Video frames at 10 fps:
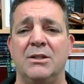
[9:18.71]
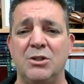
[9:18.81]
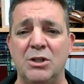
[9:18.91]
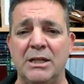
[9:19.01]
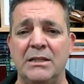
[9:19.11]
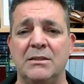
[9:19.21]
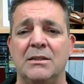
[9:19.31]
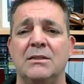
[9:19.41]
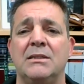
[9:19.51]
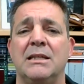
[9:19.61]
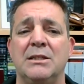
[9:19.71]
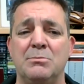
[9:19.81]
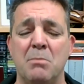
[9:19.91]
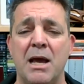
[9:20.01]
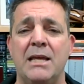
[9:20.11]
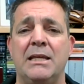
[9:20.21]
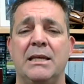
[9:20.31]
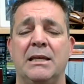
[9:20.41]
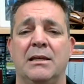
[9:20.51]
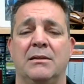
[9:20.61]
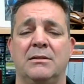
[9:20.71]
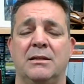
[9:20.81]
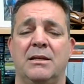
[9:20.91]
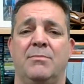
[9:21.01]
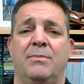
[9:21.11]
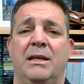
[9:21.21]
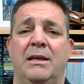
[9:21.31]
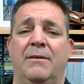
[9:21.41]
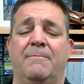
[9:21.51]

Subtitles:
Jesus is making to him here.